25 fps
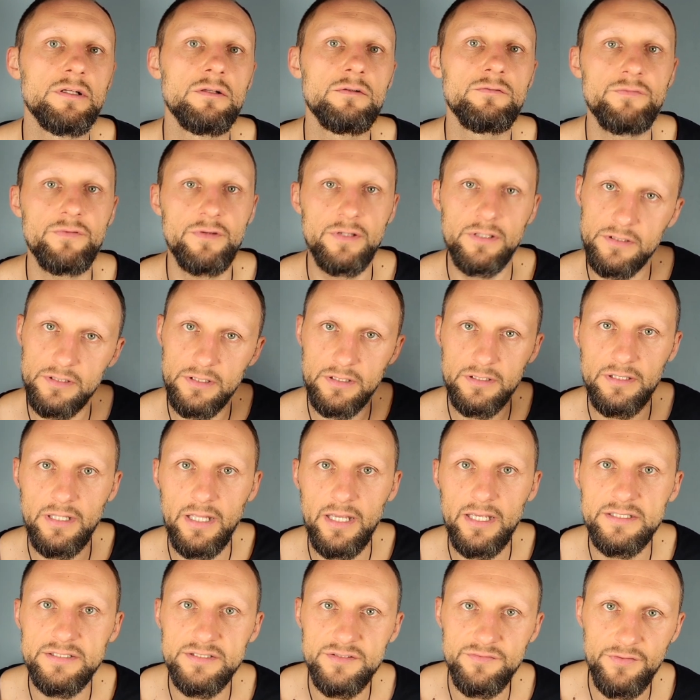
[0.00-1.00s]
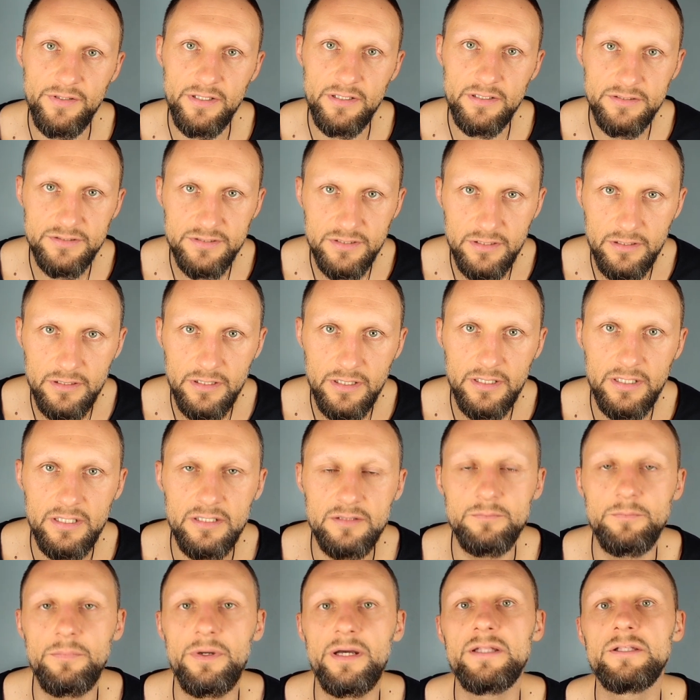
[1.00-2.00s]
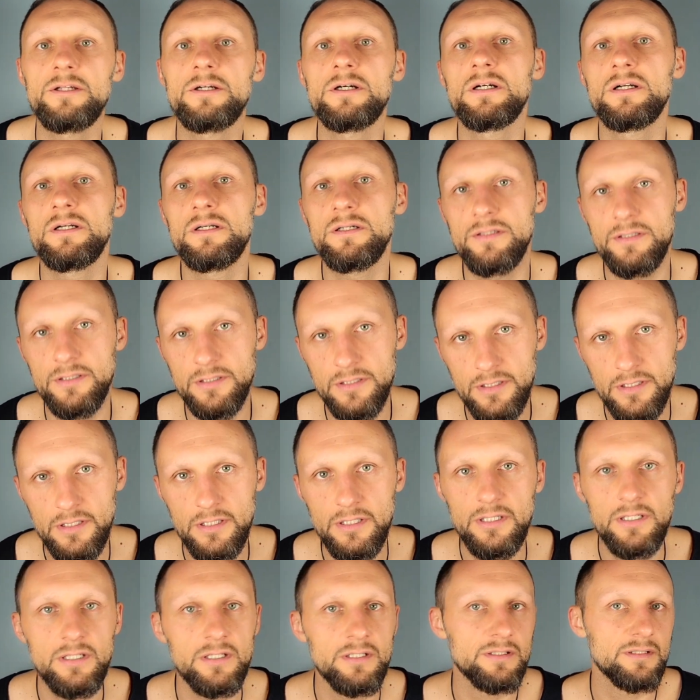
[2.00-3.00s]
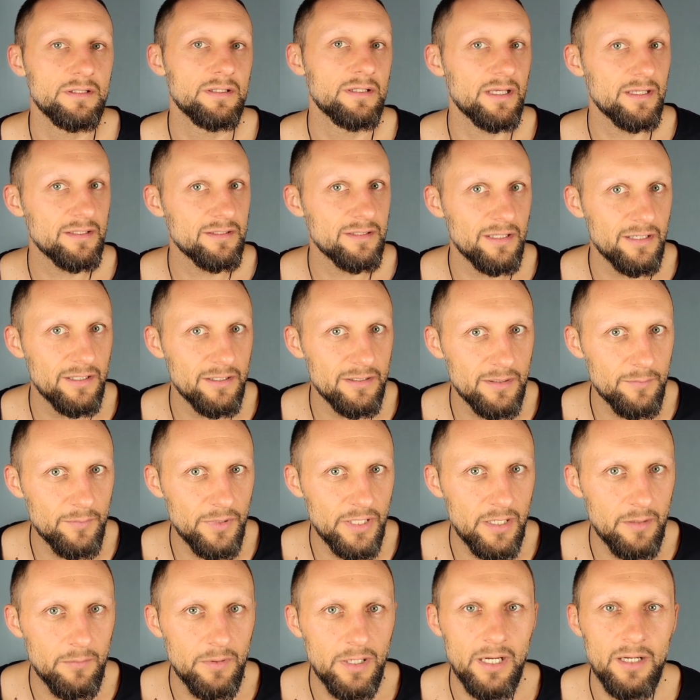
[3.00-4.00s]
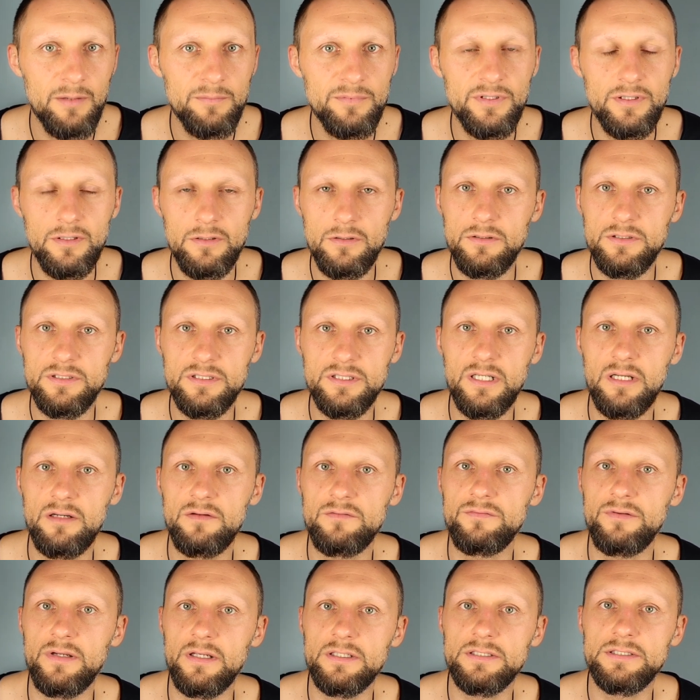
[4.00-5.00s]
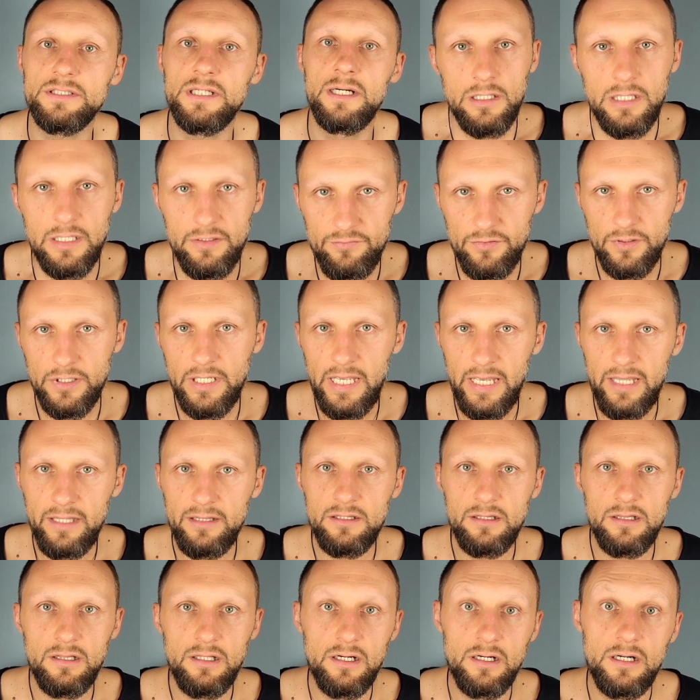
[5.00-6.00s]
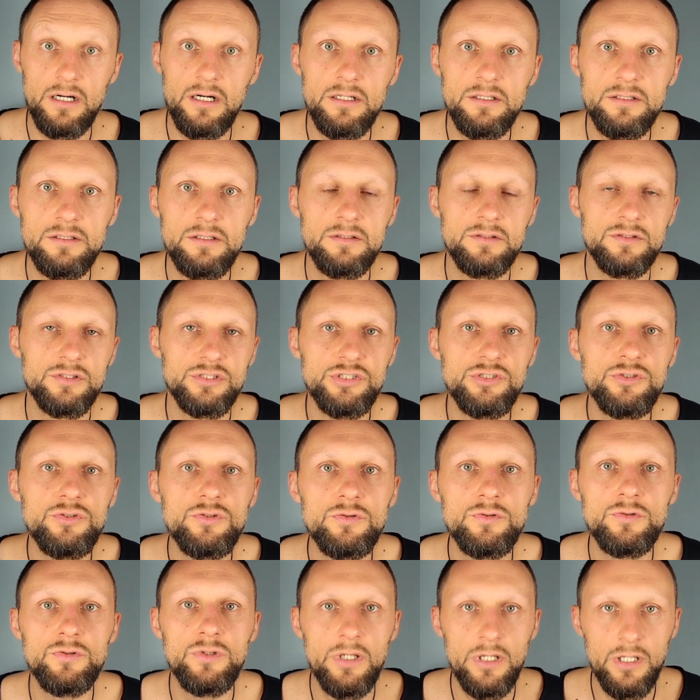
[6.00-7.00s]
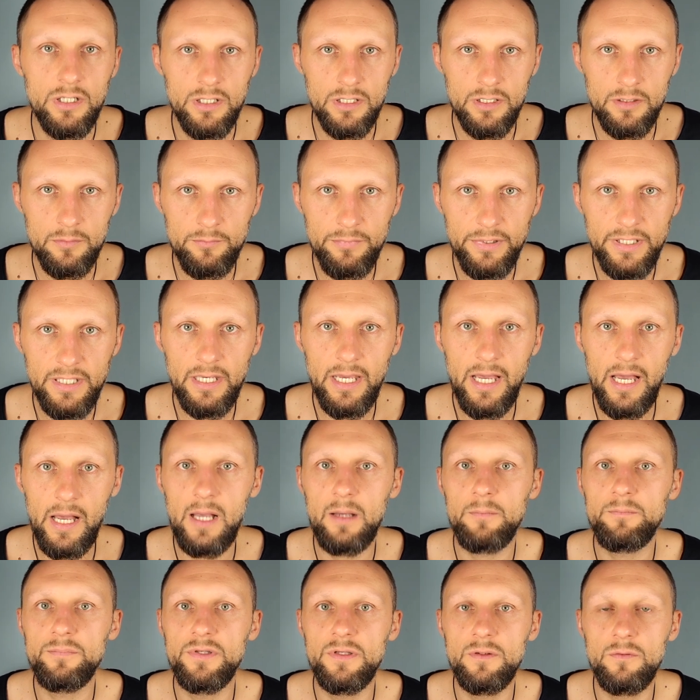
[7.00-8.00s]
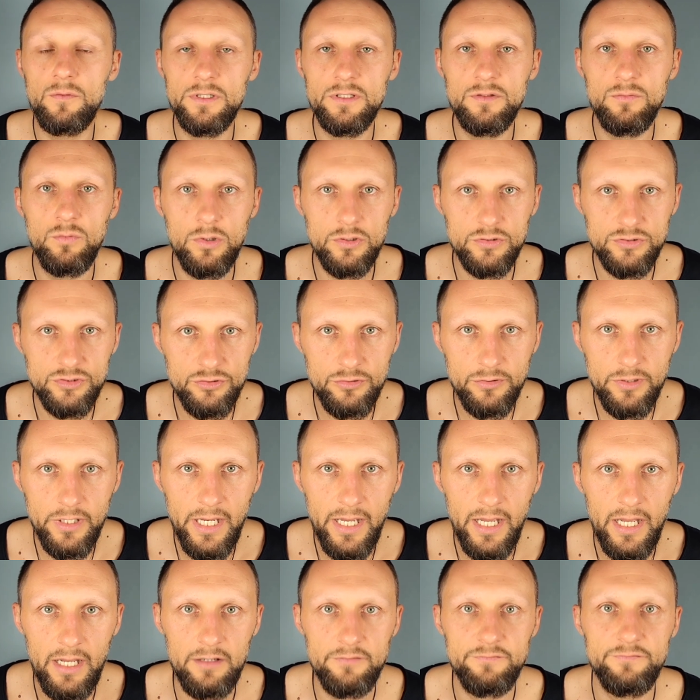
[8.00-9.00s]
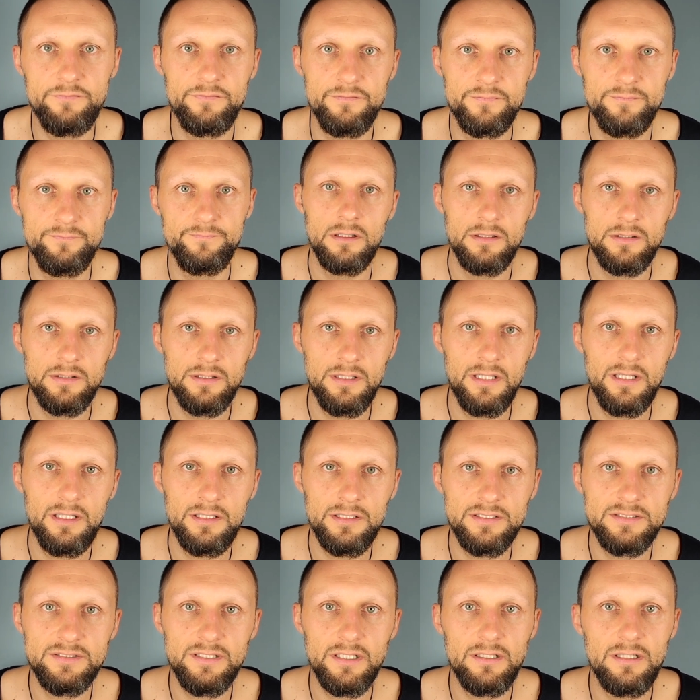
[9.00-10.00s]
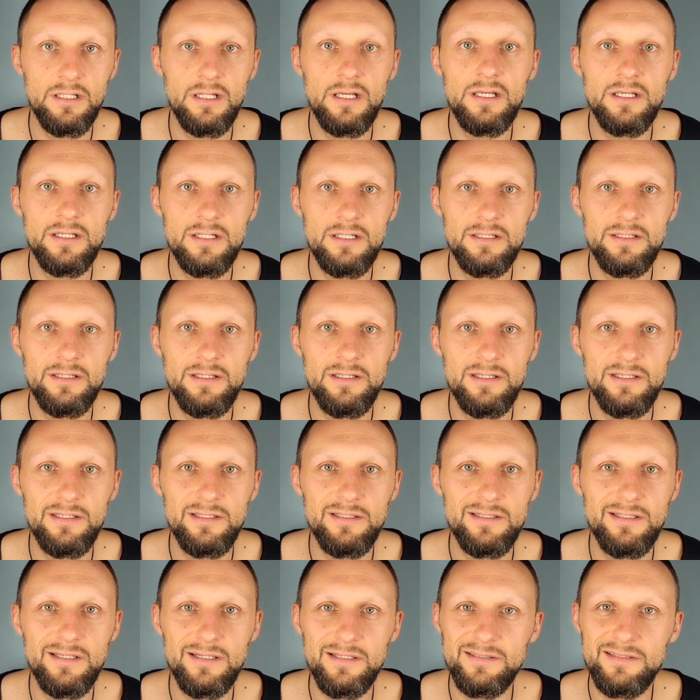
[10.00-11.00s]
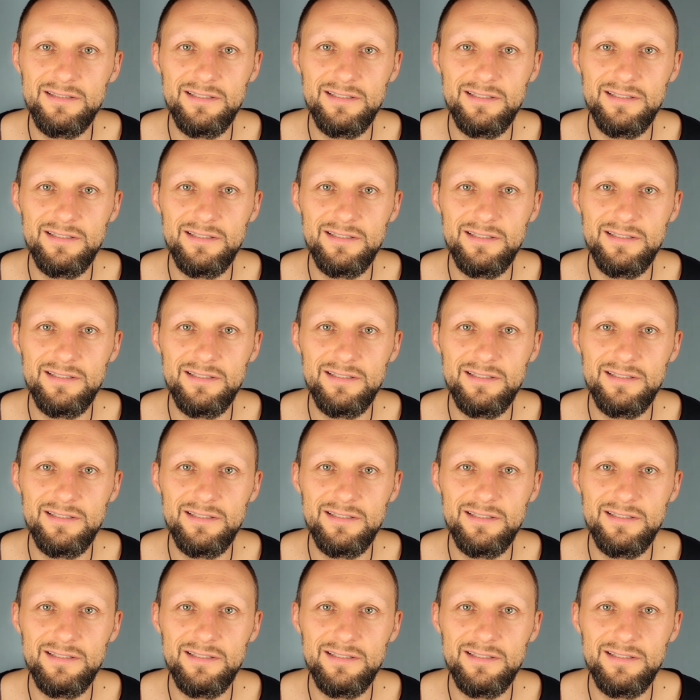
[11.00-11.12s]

think the next thing is gonna get better, then they're gonna become happy and all these kind of things. If you can't learn to be happy with what you have, then it's unlikely that